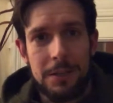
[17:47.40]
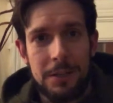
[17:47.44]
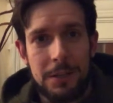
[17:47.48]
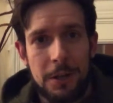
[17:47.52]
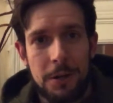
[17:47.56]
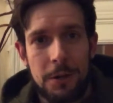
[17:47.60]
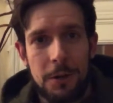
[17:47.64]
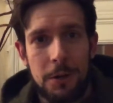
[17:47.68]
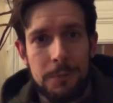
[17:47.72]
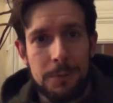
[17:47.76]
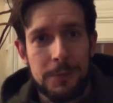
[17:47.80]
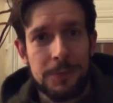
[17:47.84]

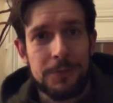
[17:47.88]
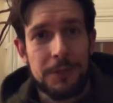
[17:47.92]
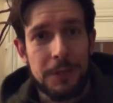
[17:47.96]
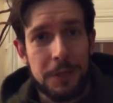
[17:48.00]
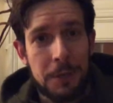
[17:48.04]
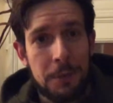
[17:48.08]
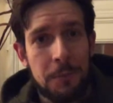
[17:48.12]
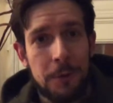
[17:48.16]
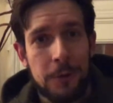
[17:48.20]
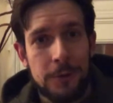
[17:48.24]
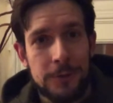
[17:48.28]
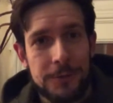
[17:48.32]
almost like
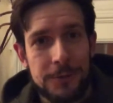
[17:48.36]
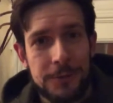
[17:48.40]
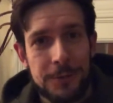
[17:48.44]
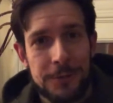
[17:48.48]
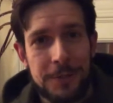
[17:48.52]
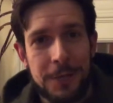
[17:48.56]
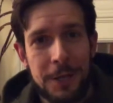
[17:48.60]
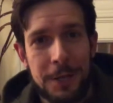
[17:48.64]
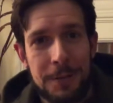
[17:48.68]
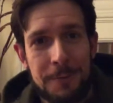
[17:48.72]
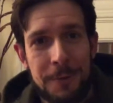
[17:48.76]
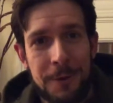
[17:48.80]
emotional
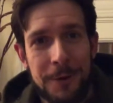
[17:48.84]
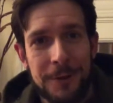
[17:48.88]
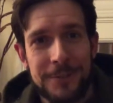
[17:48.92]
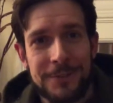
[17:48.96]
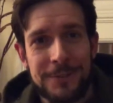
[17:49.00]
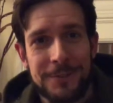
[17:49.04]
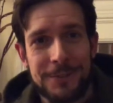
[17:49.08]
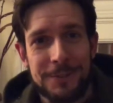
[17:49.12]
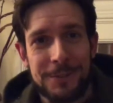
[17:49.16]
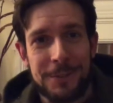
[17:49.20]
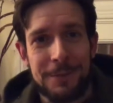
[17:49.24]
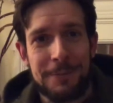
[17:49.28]
type
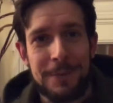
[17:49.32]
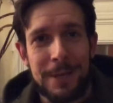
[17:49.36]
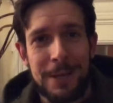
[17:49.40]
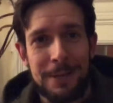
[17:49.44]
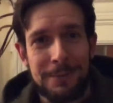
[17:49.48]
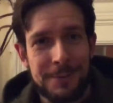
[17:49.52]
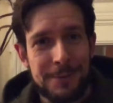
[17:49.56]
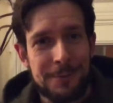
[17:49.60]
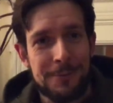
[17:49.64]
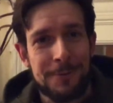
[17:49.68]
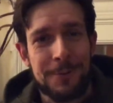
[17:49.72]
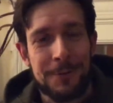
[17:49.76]
person
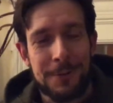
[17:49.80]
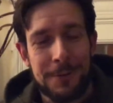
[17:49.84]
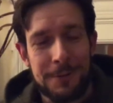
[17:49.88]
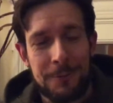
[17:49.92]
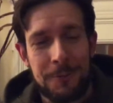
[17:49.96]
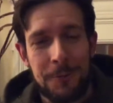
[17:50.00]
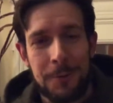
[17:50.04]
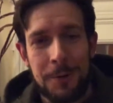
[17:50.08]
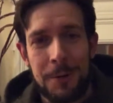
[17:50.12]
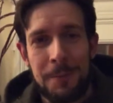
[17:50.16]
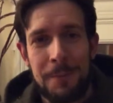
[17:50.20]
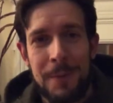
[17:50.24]
sometimes, even
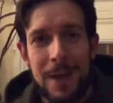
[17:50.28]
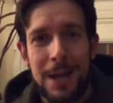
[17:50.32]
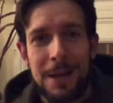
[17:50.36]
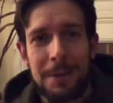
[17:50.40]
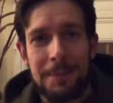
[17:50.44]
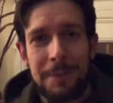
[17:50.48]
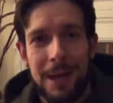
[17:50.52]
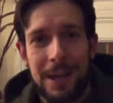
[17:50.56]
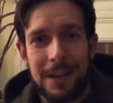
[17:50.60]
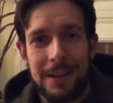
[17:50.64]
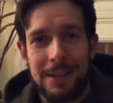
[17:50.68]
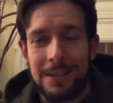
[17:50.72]
when I'm
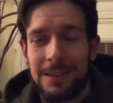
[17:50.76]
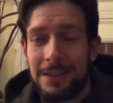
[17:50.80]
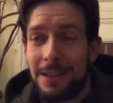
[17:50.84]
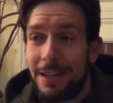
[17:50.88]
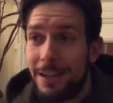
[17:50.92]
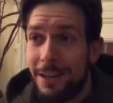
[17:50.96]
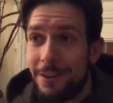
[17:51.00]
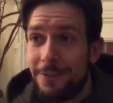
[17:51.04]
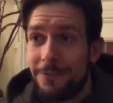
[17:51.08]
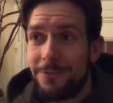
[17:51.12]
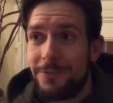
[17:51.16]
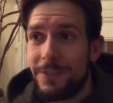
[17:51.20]
backpacking, that
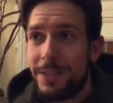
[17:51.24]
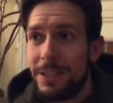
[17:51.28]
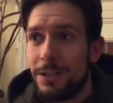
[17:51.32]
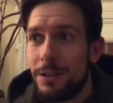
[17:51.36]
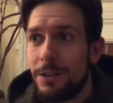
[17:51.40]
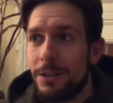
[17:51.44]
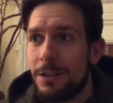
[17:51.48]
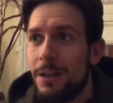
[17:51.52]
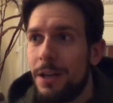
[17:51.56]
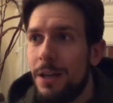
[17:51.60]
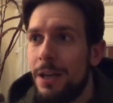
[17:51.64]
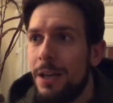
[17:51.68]
I
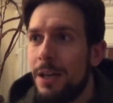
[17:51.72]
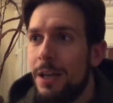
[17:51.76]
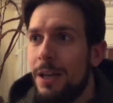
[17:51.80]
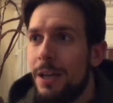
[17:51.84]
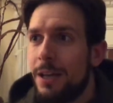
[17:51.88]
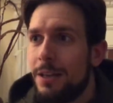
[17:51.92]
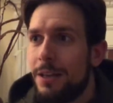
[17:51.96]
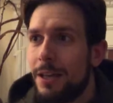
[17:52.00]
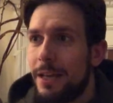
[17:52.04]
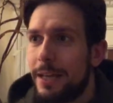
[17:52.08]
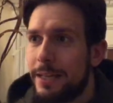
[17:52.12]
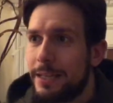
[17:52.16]
feel
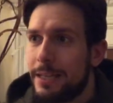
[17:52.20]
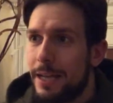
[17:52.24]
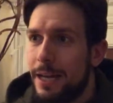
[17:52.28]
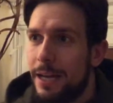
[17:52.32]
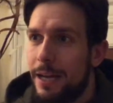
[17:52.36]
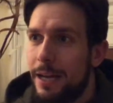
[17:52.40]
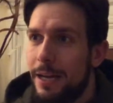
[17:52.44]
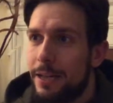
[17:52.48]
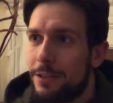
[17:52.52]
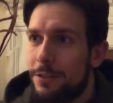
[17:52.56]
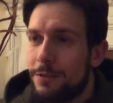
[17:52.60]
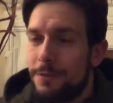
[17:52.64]
like
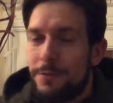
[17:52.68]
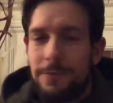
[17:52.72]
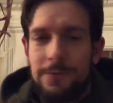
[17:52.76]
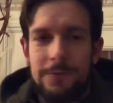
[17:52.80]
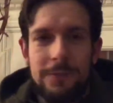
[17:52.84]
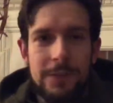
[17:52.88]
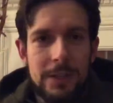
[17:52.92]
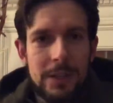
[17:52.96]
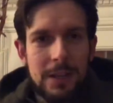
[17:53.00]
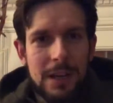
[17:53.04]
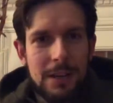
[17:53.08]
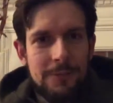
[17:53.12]
I
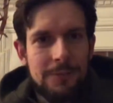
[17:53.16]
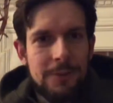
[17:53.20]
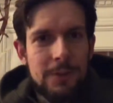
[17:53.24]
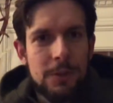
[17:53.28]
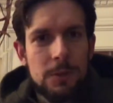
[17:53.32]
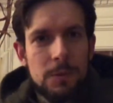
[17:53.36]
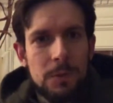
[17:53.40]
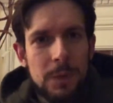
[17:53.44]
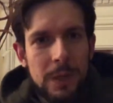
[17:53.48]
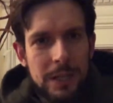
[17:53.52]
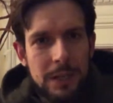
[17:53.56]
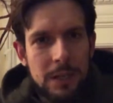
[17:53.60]
feel
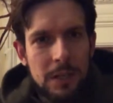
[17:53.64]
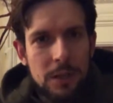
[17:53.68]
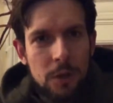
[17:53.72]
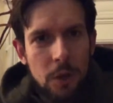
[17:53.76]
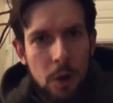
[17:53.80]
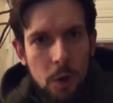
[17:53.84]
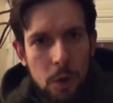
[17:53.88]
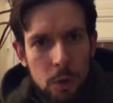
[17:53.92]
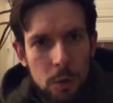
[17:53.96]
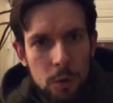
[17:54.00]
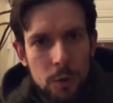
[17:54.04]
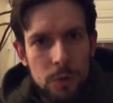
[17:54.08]
like a
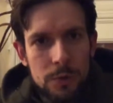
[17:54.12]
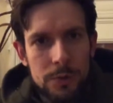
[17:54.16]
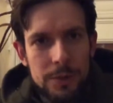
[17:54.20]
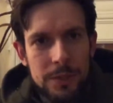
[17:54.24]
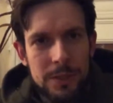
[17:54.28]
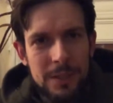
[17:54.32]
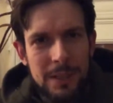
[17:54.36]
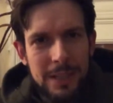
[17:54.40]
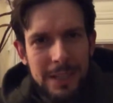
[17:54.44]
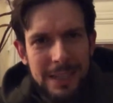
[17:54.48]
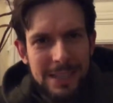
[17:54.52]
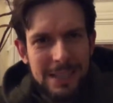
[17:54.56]
cold,
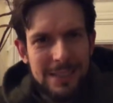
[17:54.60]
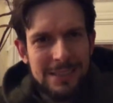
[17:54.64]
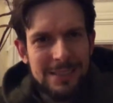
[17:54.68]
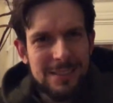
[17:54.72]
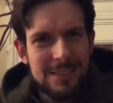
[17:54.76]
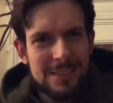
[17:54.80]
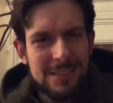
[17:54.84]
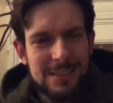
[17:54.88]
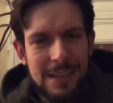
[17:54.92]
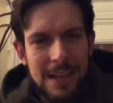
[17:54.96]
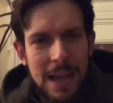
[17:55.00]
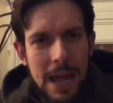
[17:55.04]
like
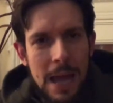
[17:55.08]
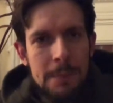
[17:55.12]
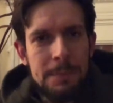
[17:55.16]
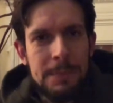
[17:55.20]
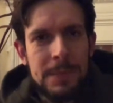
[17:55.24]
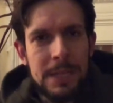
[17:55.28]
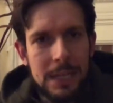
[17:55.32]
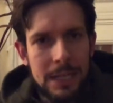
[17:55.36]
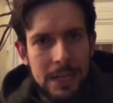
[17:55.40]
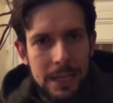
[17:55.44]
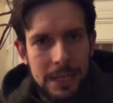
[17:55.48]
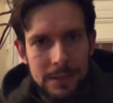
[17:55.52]
just an
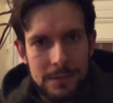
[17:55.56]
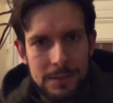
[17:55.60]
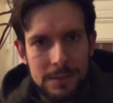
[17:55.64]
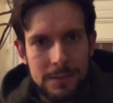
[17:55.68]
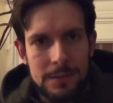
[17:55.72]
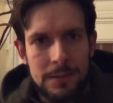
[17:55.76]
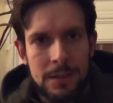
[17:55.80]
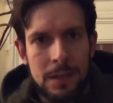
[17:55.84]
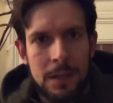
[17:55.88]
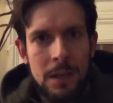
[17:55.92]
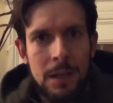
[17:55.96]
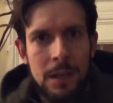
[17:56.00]
emptiness
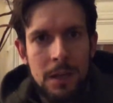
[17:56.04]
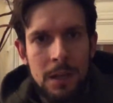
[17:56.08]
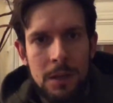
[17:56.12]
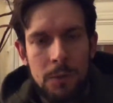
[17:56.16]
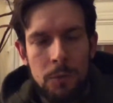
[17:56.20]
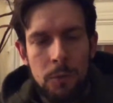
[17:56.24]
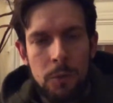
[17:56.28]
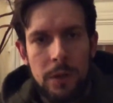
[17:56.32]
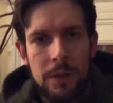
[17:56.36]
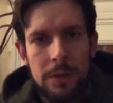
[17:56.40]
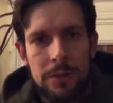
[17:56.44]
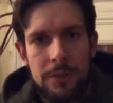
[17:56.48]

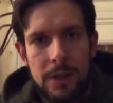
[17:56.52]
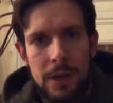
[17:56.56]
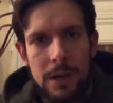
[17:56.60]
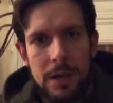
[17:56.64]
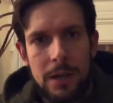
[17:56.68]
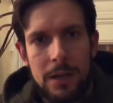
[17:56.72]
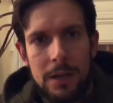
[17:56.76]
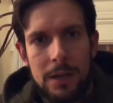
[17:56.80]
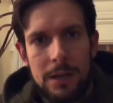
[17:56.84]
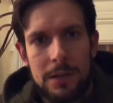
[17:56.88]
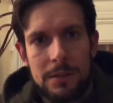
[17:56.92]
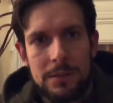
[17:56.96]
with
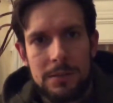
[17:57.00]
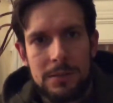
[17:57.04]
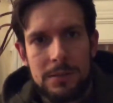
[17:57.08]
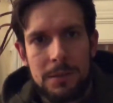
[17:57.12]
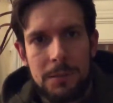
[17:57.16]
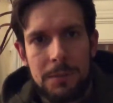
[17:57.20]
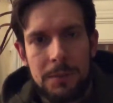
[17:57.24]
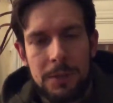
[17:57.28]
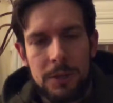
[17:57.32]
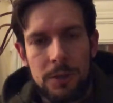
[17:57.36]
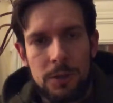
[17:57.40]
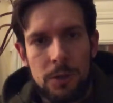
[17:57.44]
some
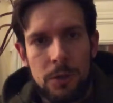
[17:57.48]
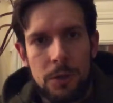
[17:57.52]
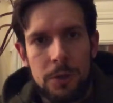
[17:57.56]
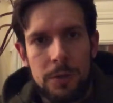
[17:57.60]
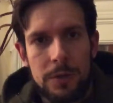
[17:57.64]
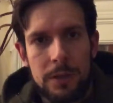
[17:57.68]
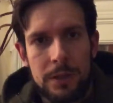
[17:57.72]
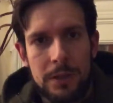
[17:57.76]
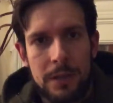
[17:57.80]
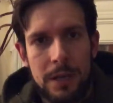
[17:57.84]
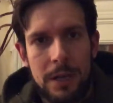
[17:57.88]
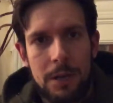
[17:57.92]
of the
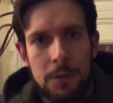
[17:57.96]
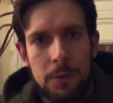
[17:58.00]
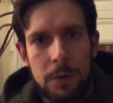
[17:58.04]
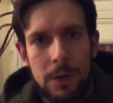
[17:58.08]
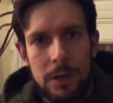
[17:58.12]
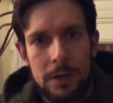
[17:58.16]
clothing that I wear.